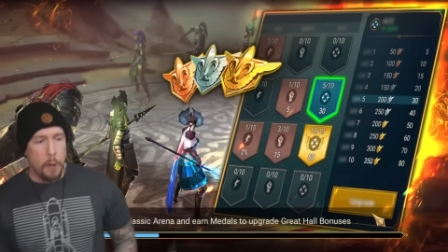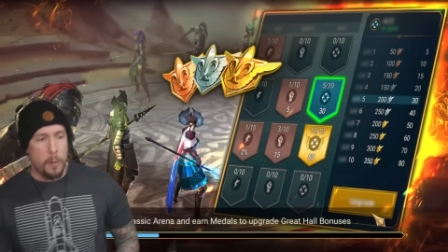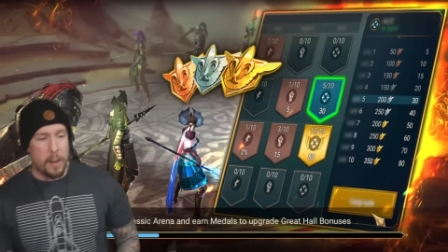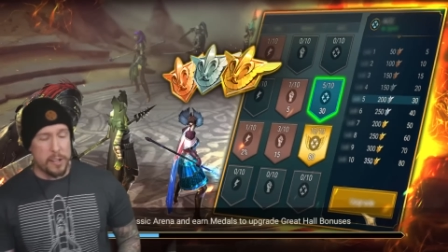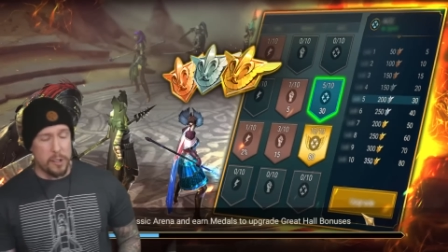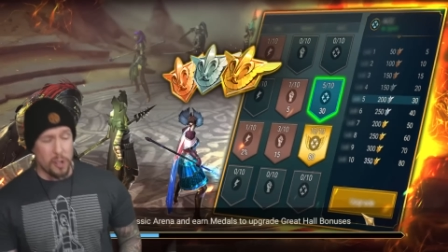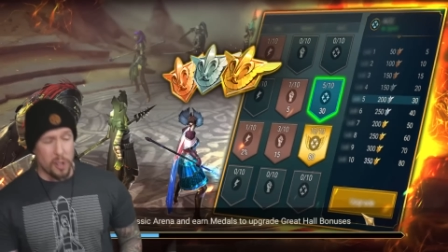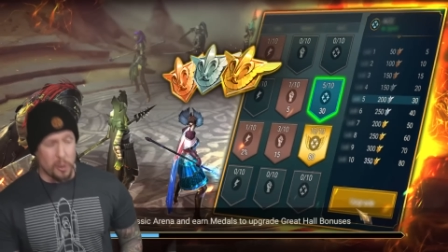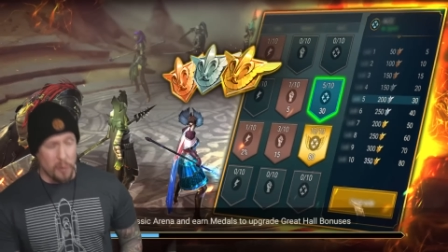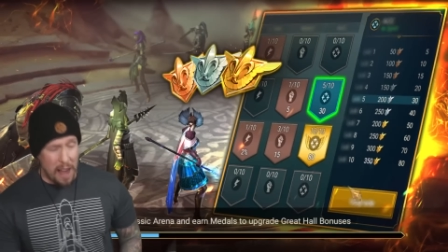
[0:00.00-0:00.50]

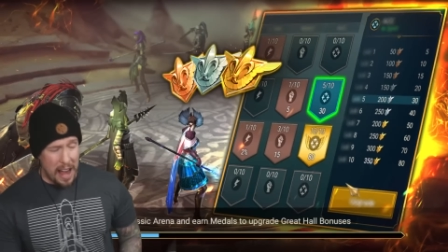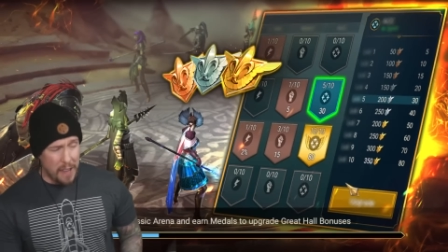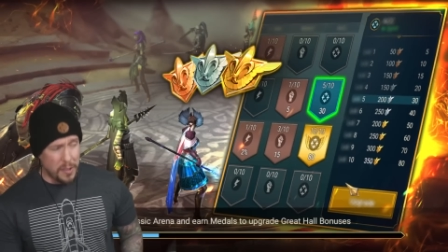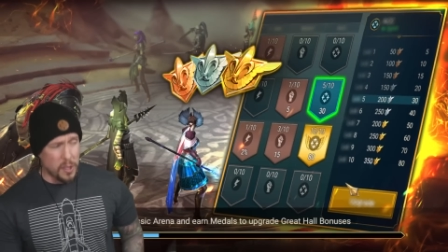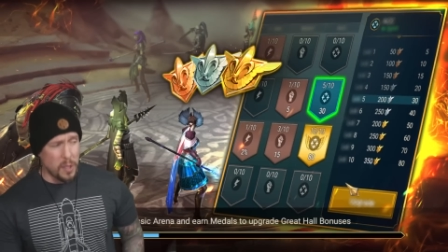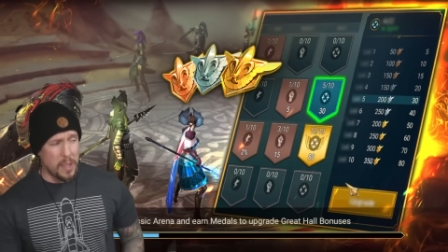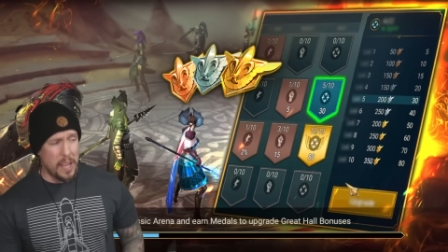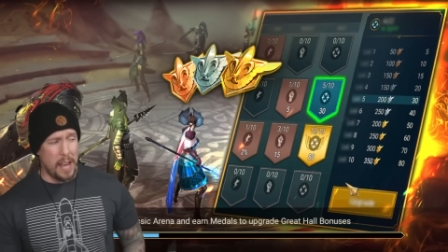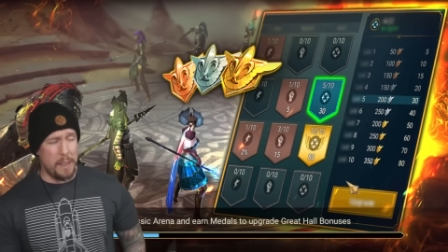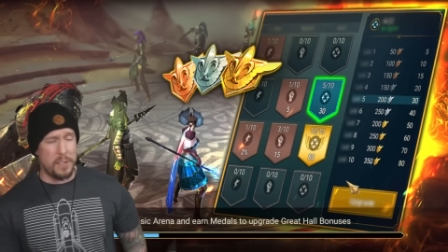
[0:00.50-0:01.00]
Retro
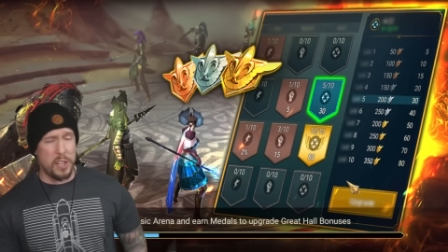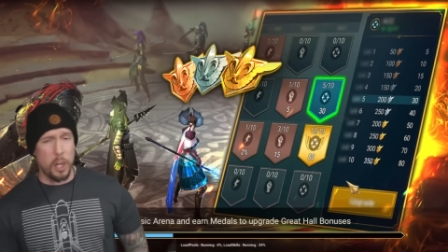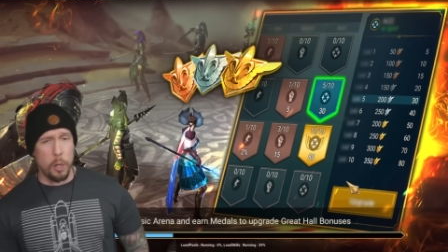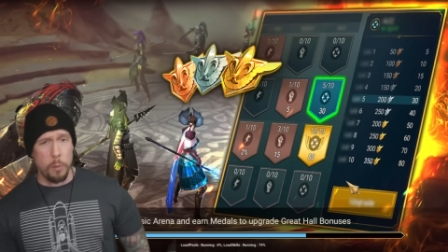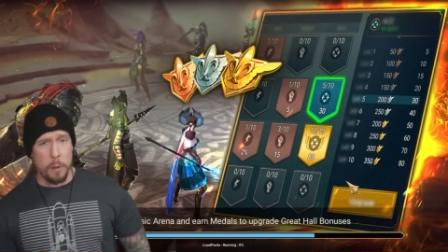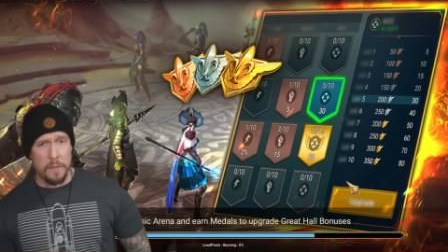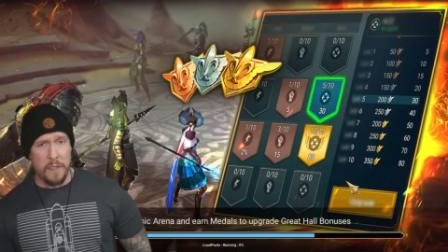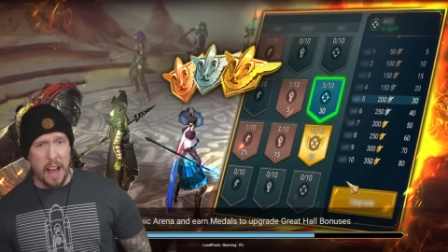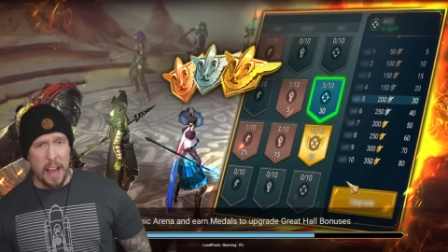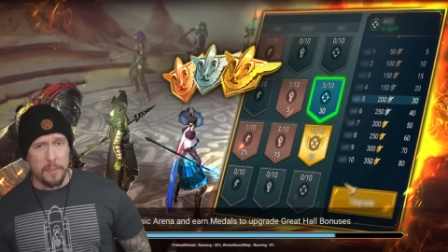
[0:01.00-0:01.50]
Drafts, so they have two
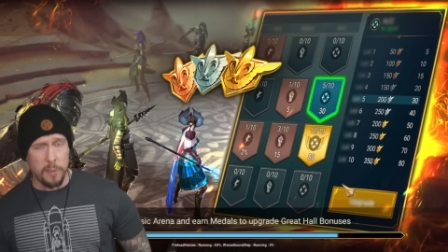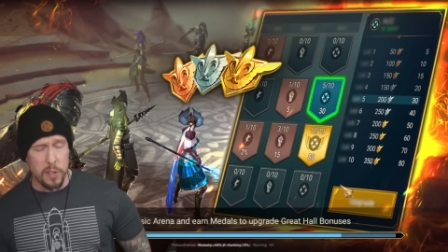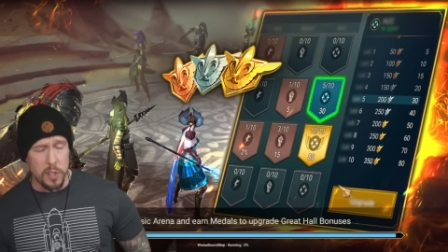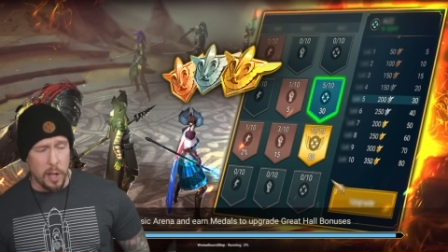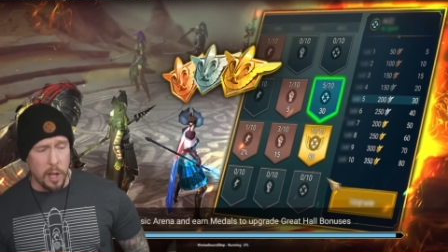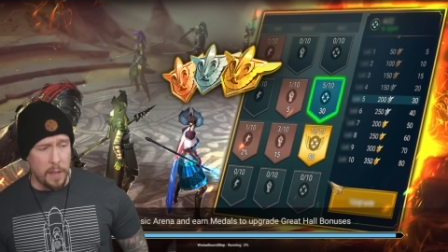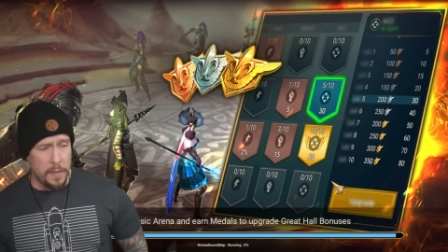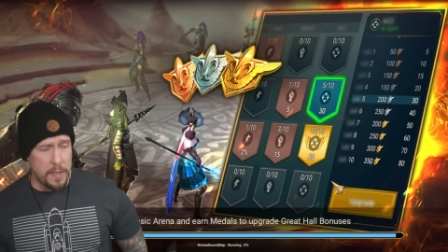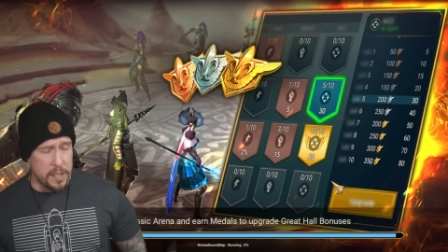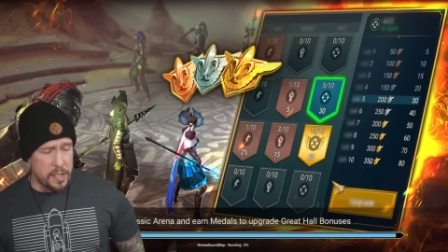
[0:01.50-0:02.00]
Revivers
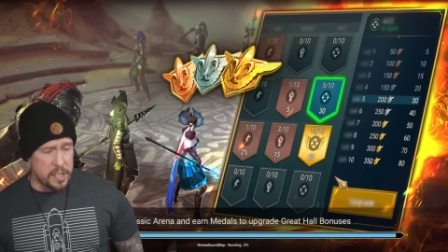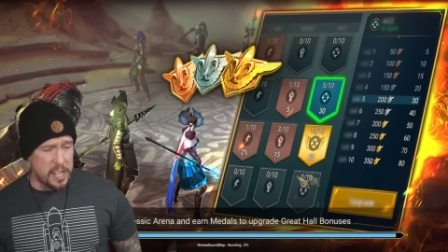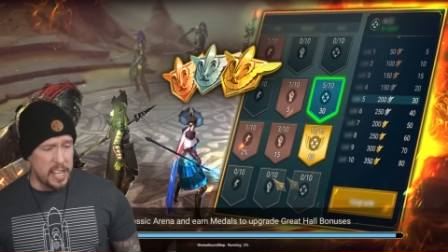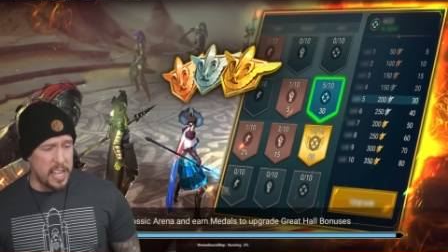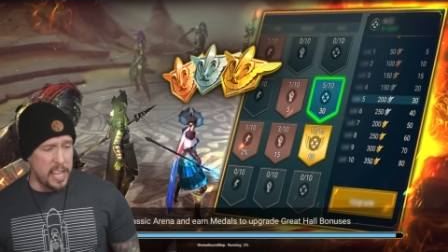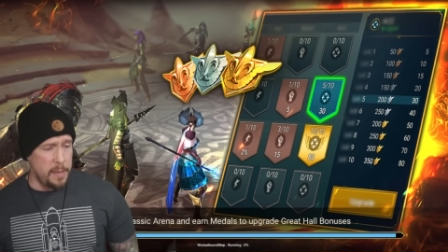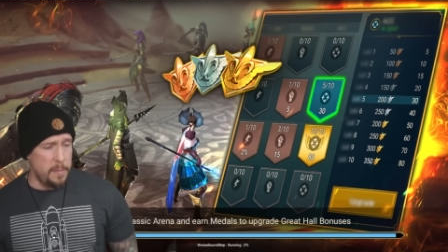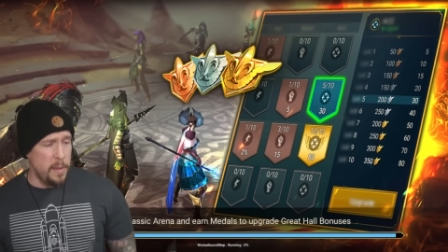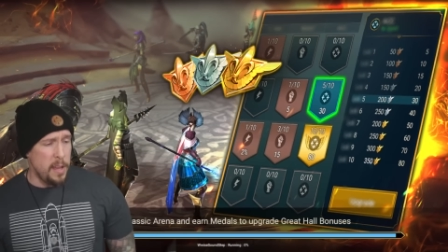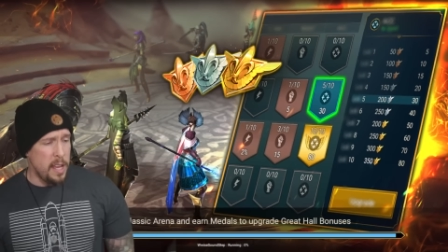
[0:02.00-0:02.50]
on this
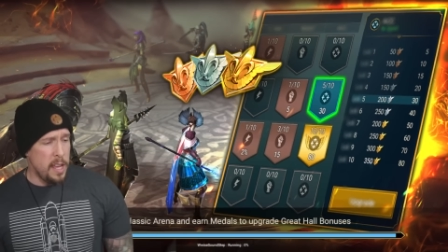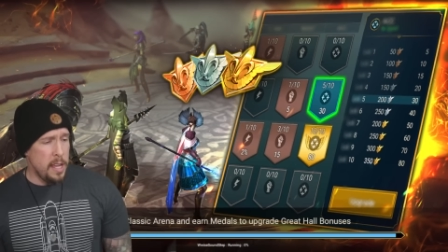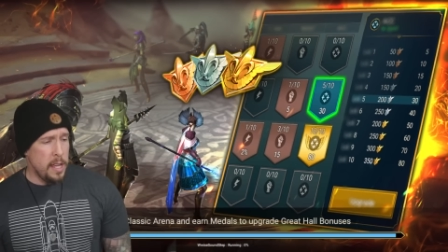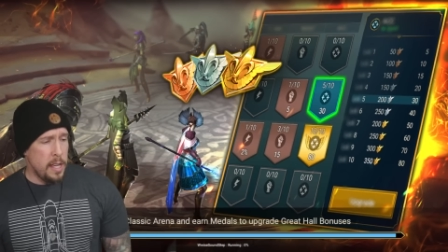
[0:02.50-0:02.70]
team.